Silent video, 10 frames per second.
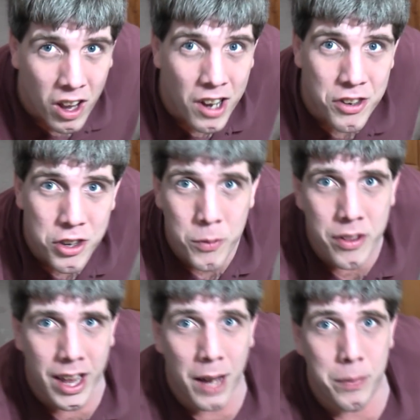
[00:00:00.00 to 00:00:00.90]
like
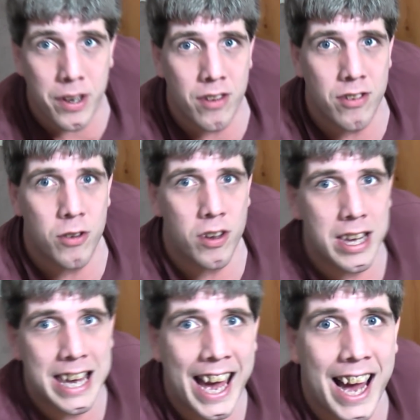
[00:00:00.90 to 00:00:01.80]
doing that because you
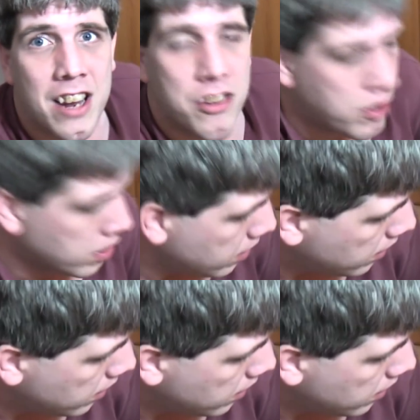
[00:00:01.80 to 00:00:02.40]
can catch.